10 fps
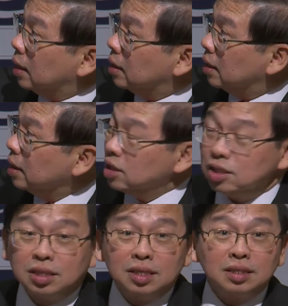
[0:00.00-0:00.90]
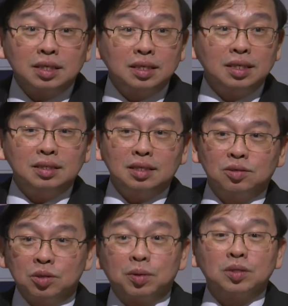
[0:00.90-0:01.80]
The lead teachers lead a
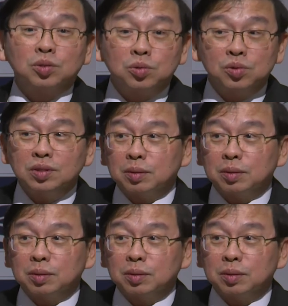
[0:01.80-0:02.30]
group of schools,